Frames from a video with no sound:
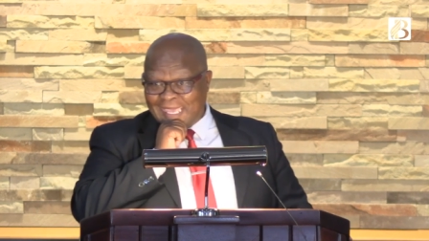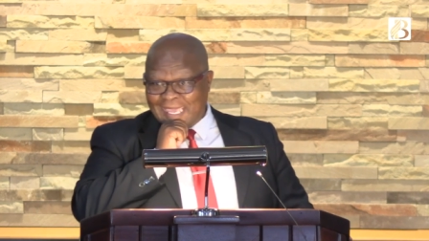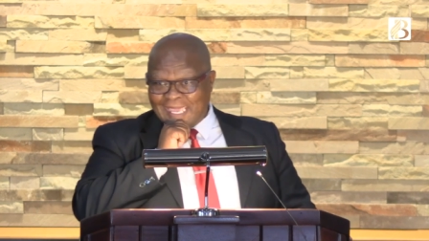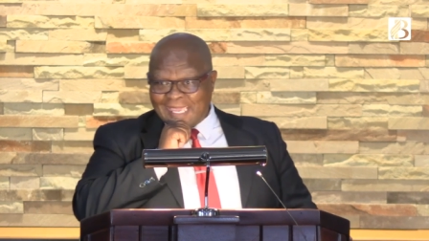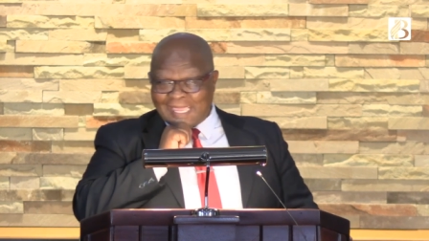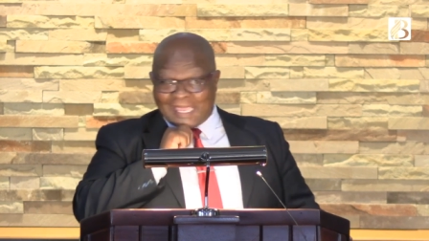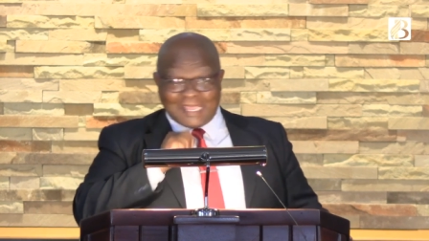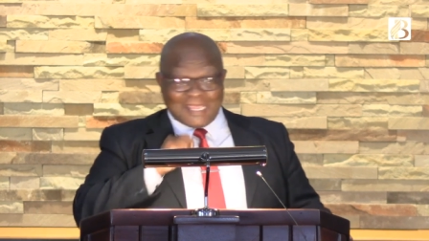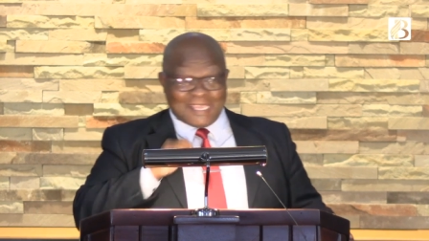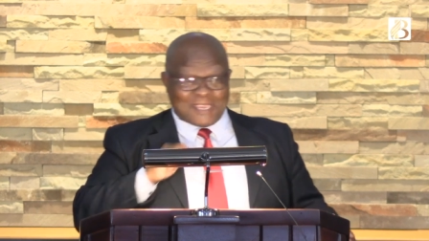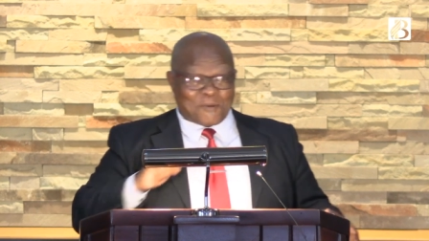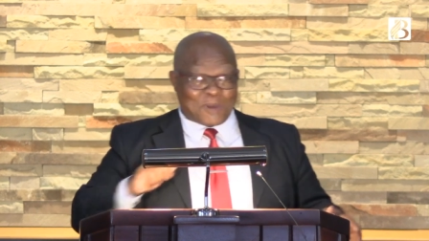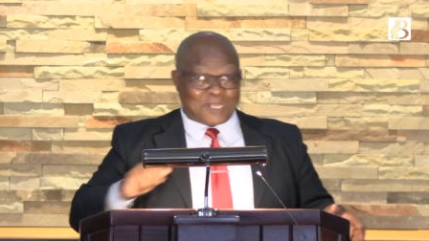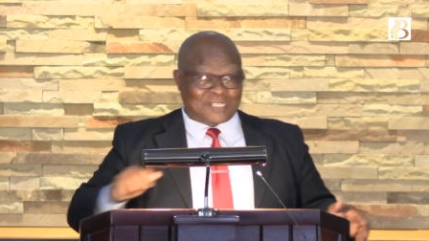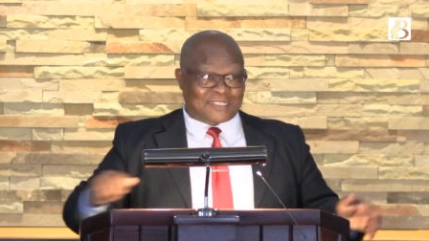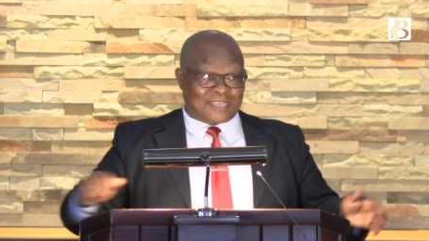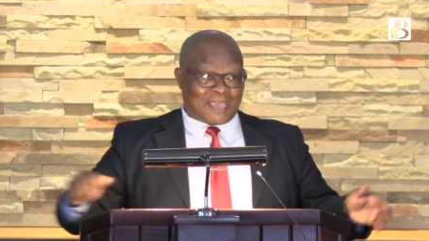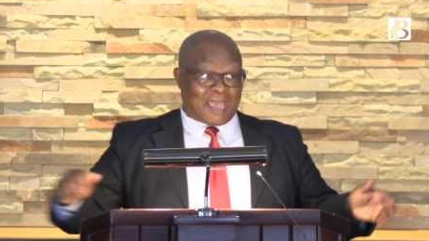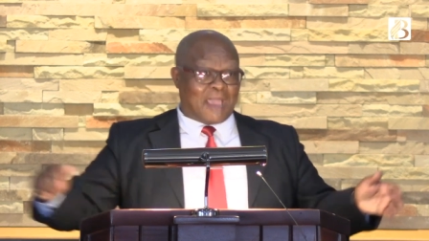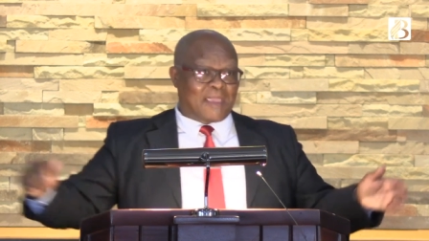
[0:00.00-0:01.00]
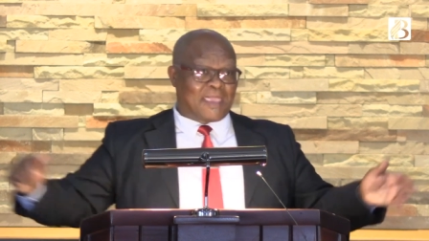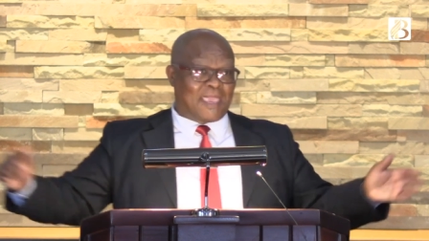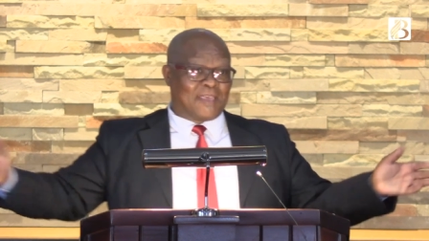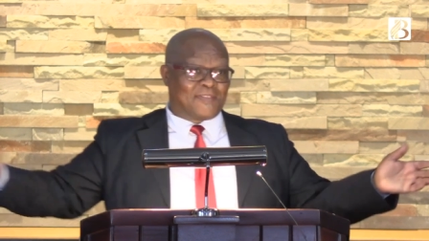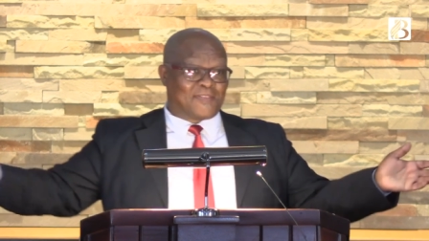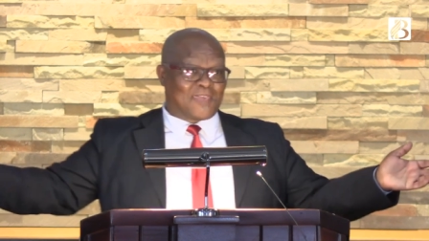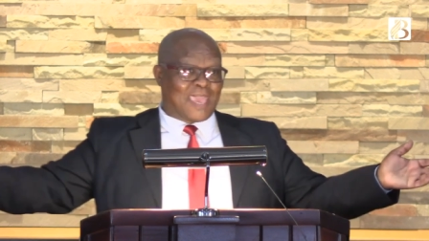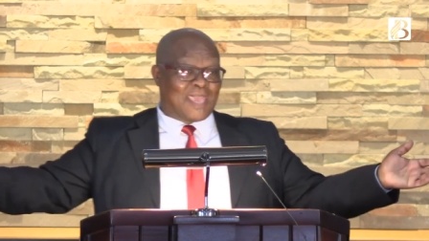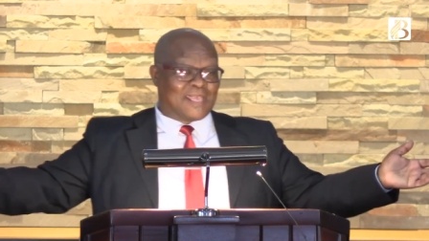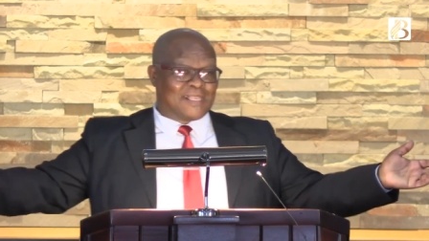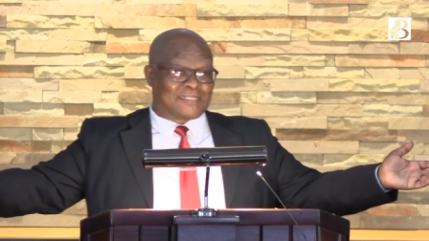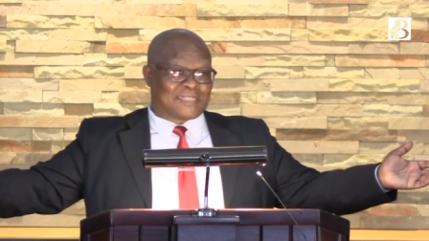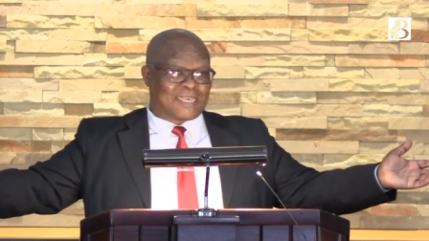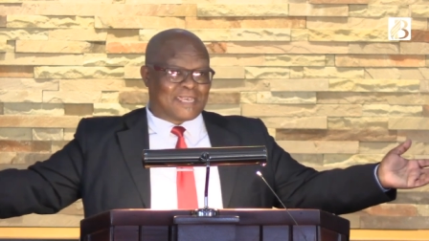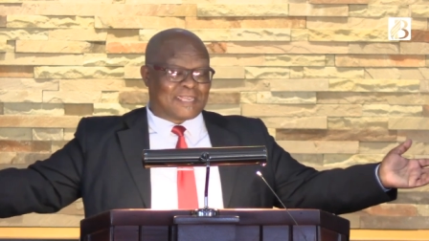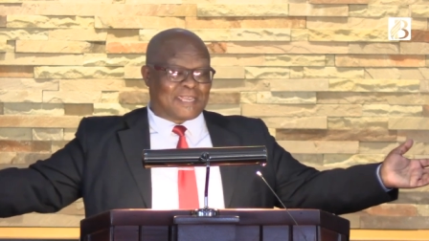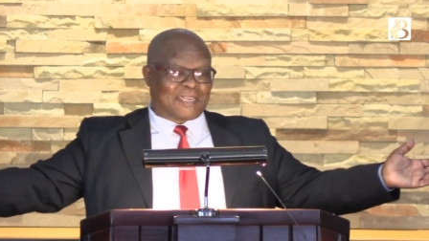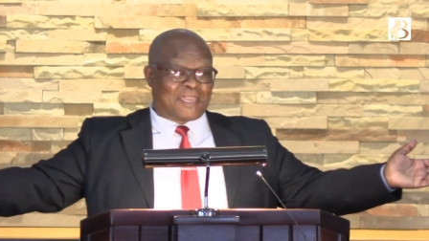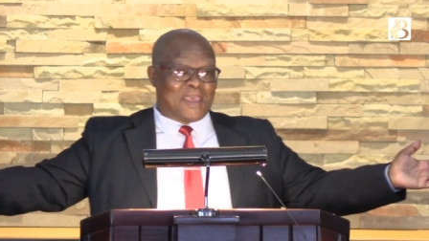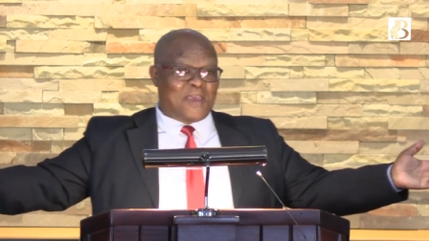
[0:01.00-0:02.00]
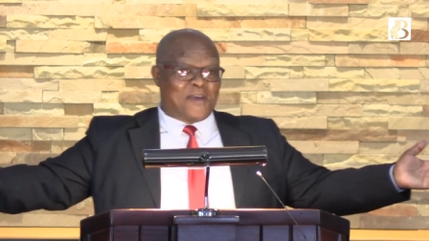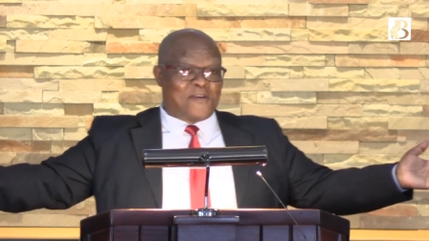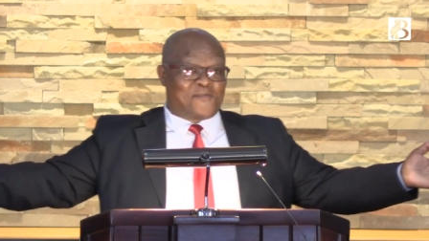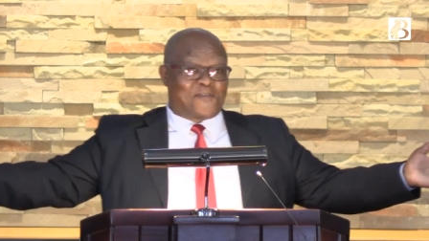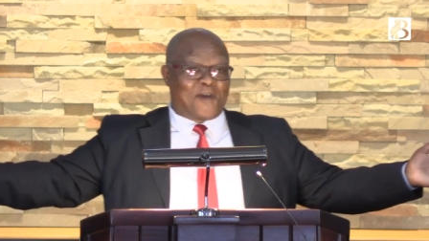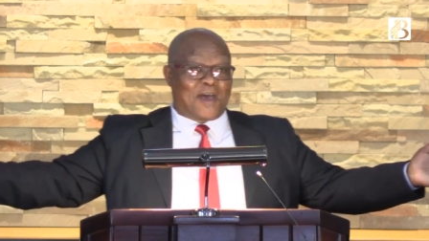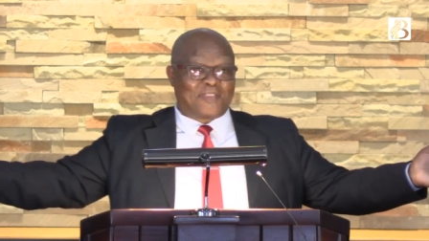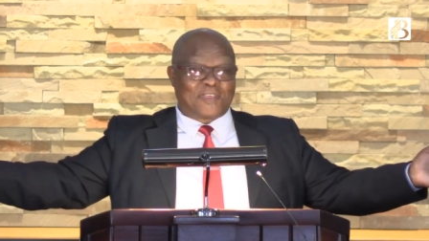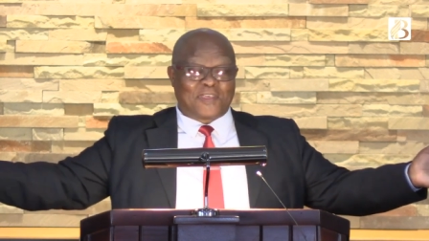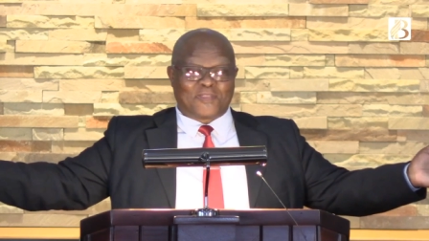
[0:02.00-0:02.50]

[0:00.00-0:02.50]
he was hanging there and said that, Father,